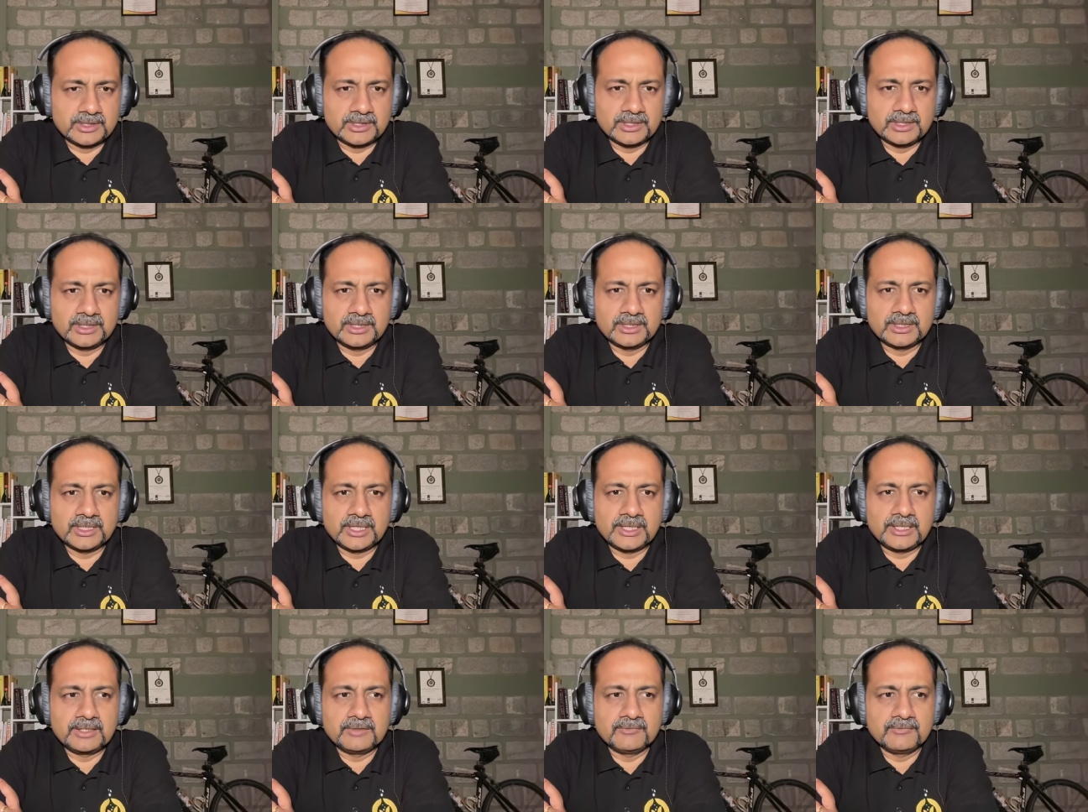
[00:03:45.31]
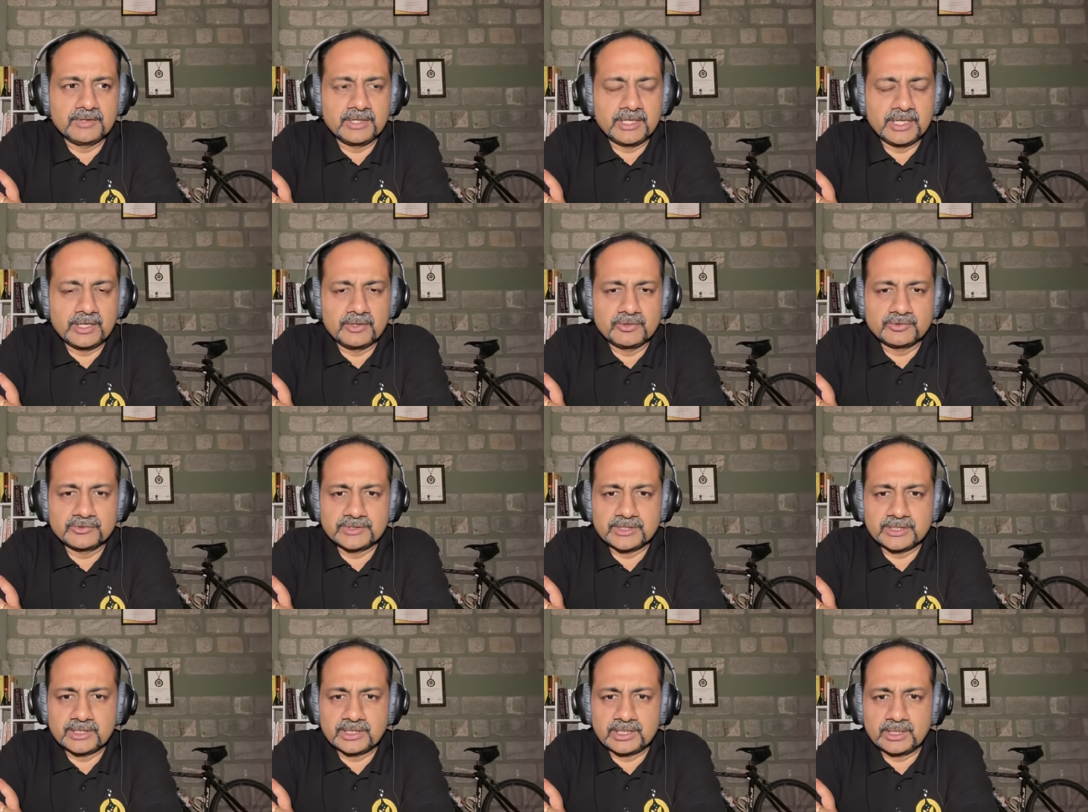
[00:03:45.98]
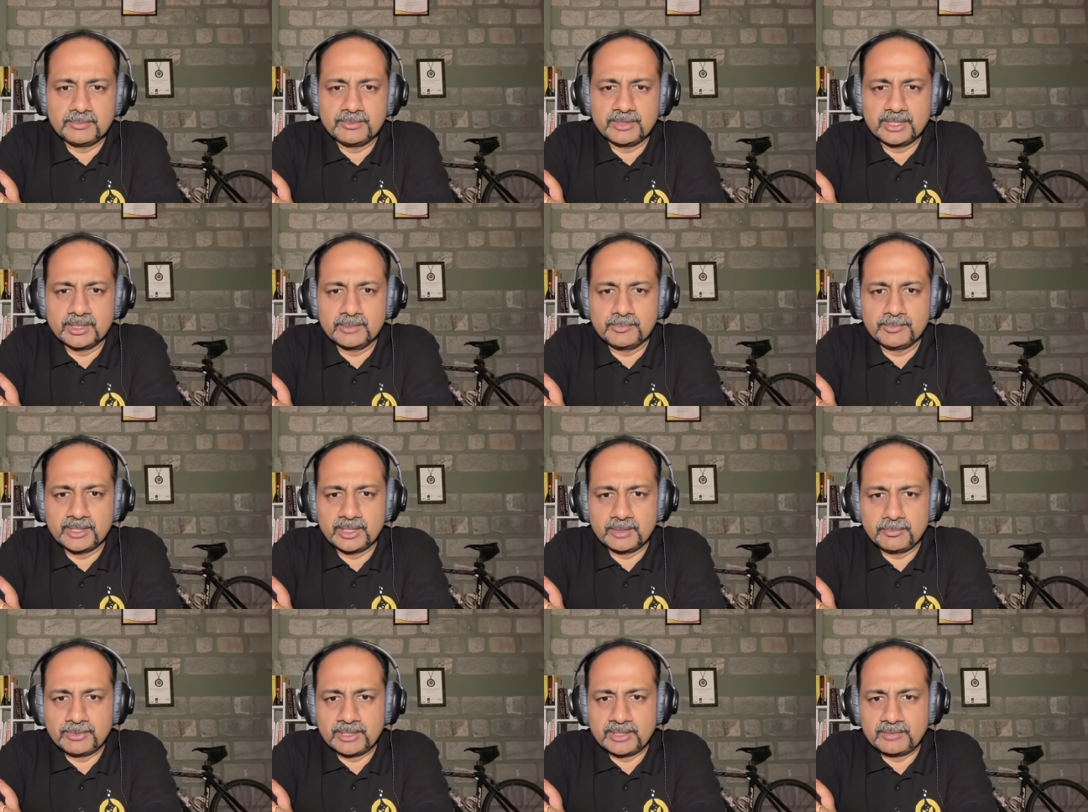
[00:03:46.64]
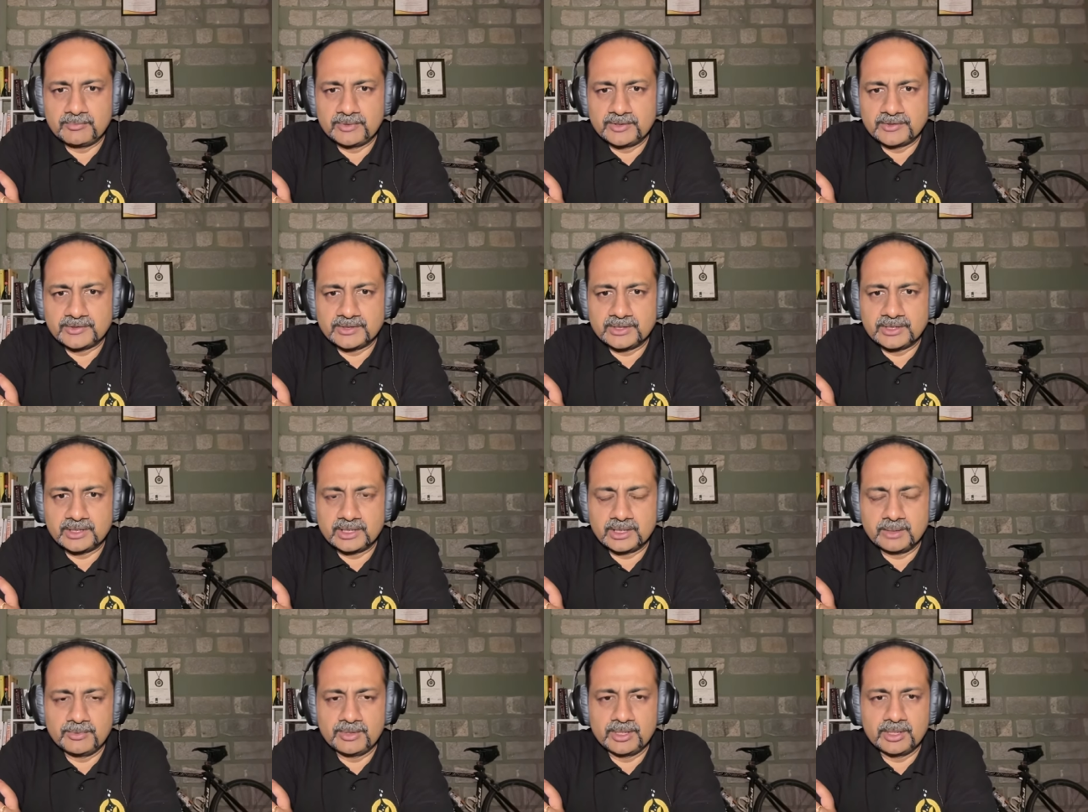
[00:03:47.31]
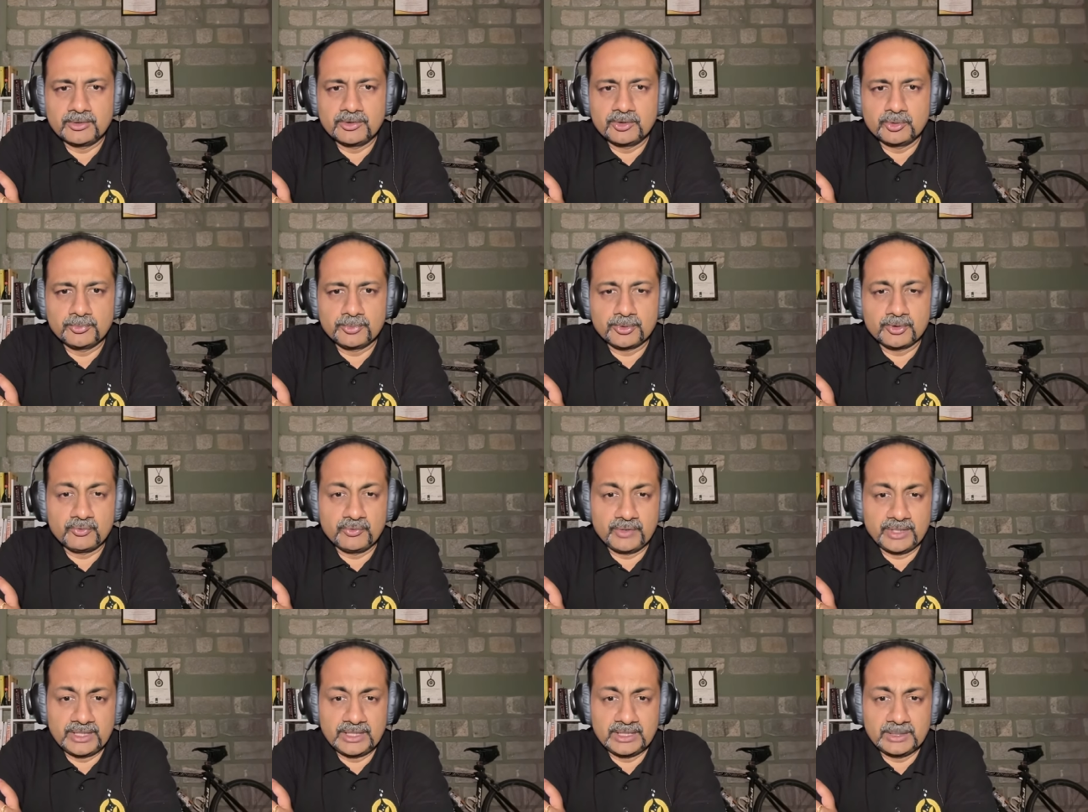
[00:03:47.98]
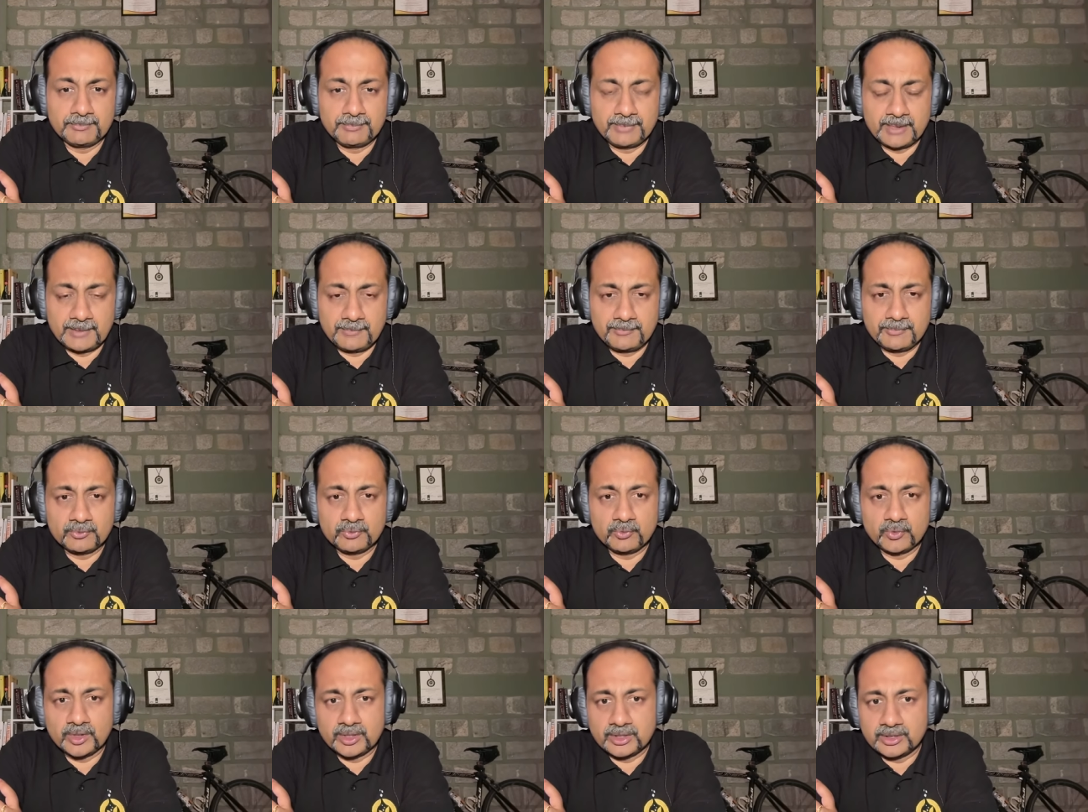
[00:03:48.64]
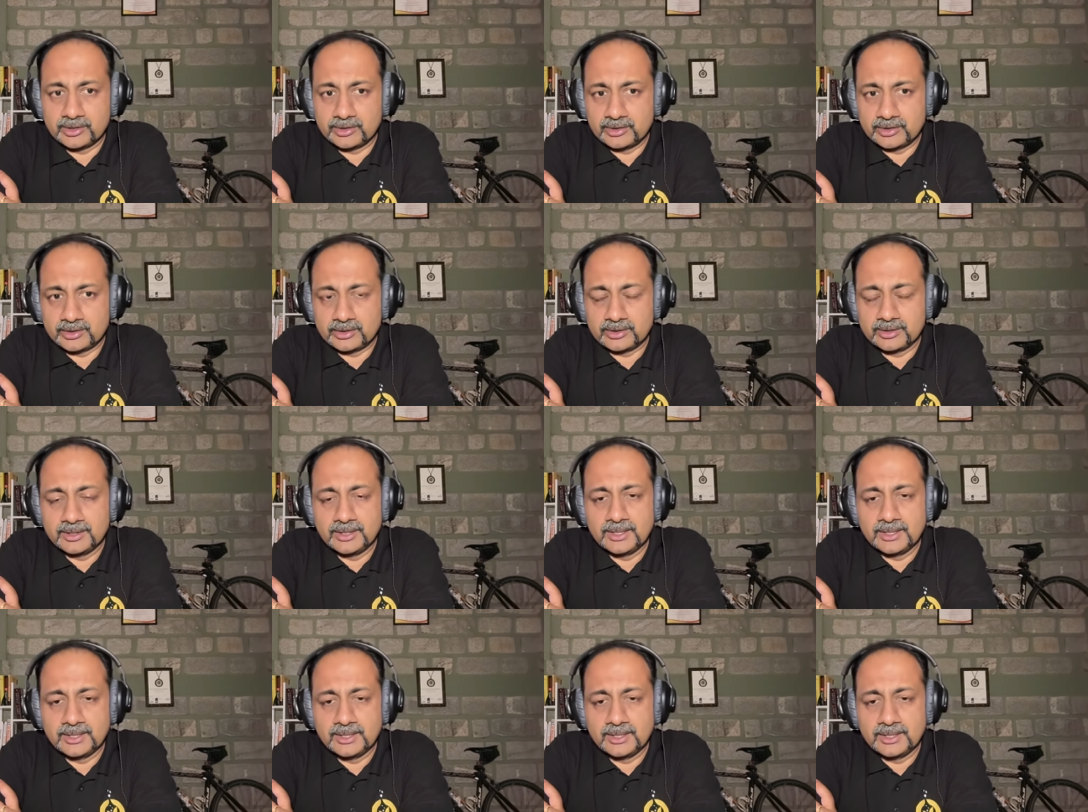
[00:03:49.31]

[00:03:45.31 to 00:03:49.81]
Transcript: the kind of layouts that are coming up and apartments that are coming out to provide the piped water.